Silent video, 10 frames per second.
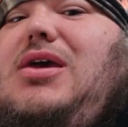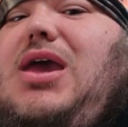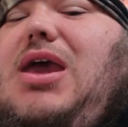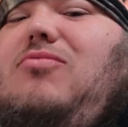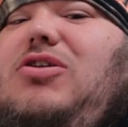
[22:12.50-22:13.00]

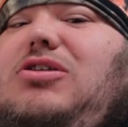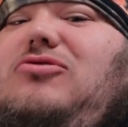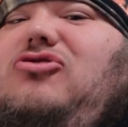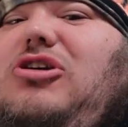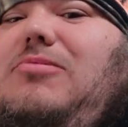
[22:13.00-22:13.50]
And we do
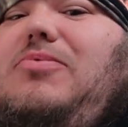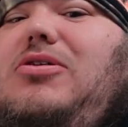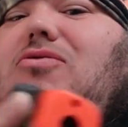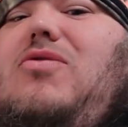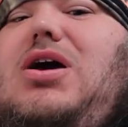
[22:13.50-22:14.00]
ship
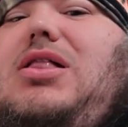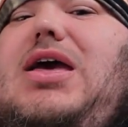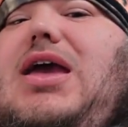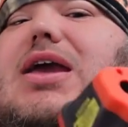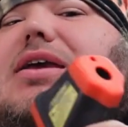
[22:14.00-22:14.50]
quail
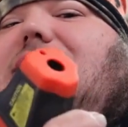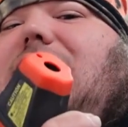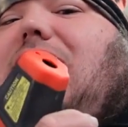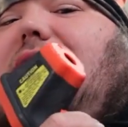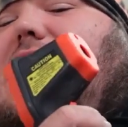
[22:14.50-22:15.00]
eggs
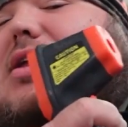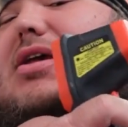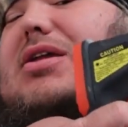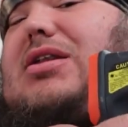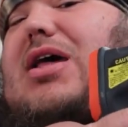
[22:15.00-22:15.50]

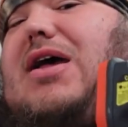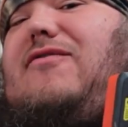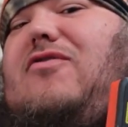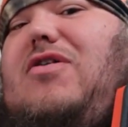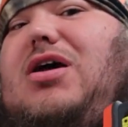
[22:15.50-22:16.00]
and live
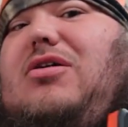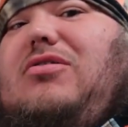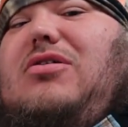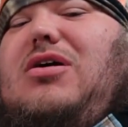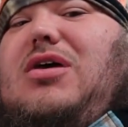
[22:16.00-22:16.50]

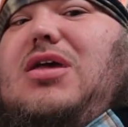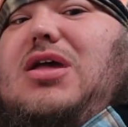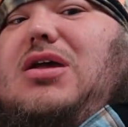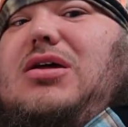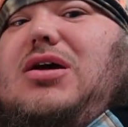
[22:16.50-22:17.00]
quail,
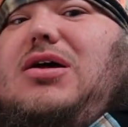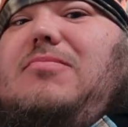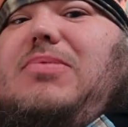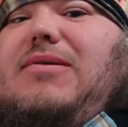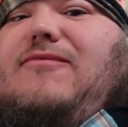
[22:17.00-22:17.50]

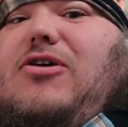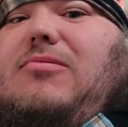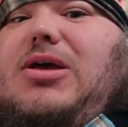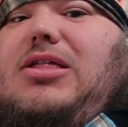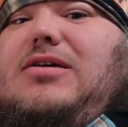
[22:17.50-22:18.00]

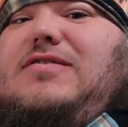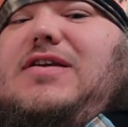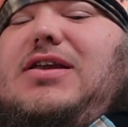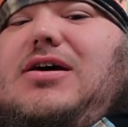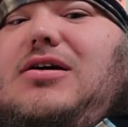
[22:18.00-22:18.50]

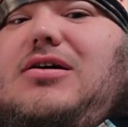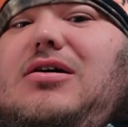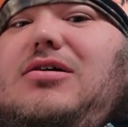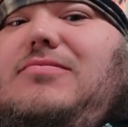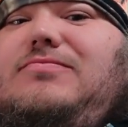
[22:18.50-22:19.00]

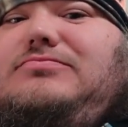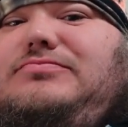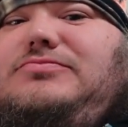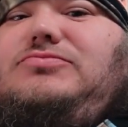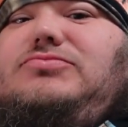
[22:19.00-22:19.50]
beamfarmllc.com.
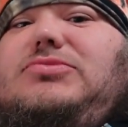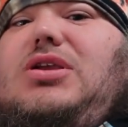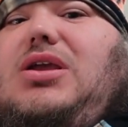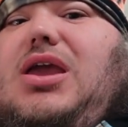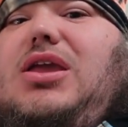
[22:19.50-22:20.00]

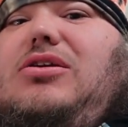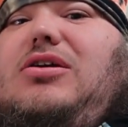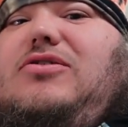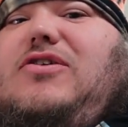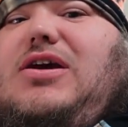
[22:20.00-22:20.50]
And you
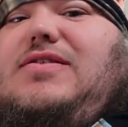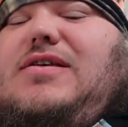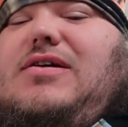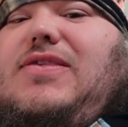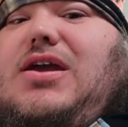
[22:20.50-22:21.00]
can check us
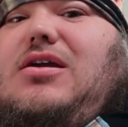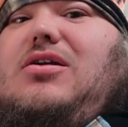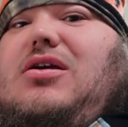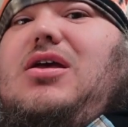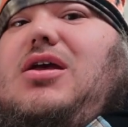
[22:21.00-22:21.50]
out there.